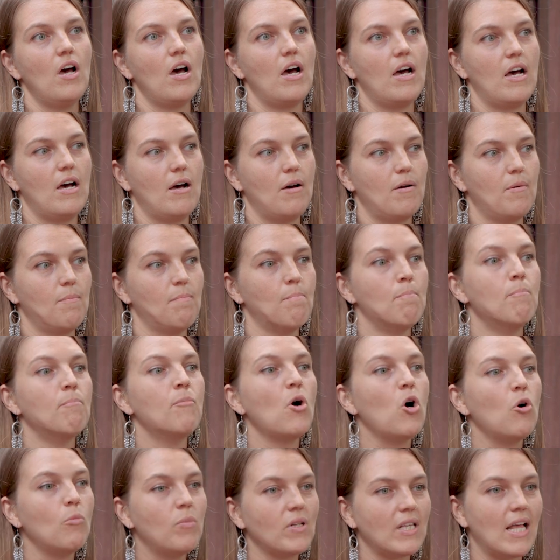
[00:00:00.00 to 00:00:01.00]
uh,
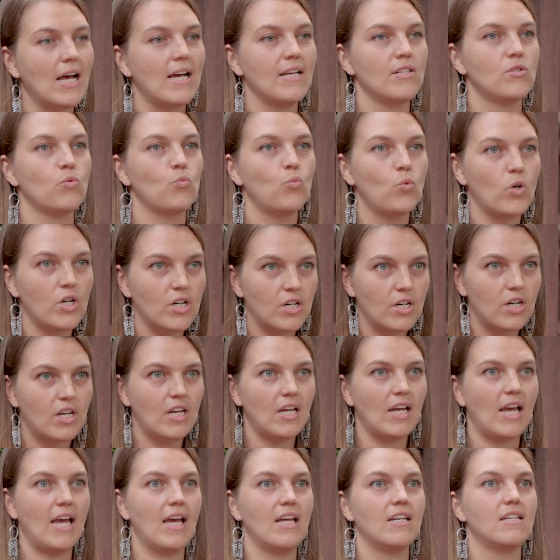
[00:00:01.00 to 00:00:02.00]
mobilize work
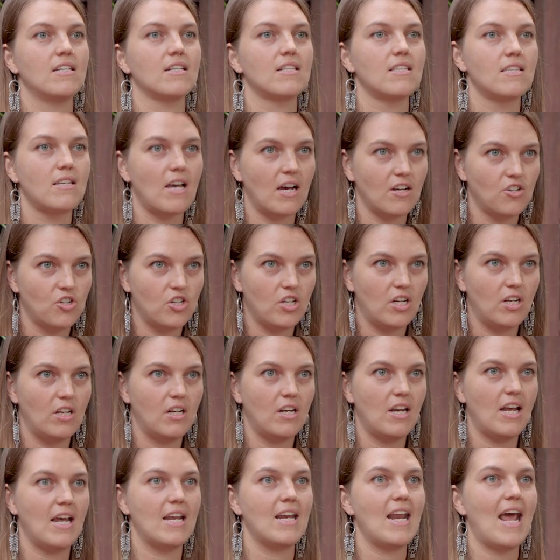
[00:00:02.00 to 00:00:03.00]
and
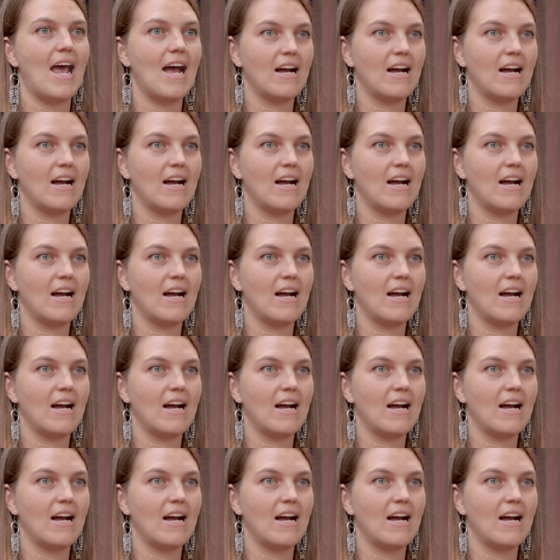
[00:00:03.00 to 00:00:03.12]
discussion and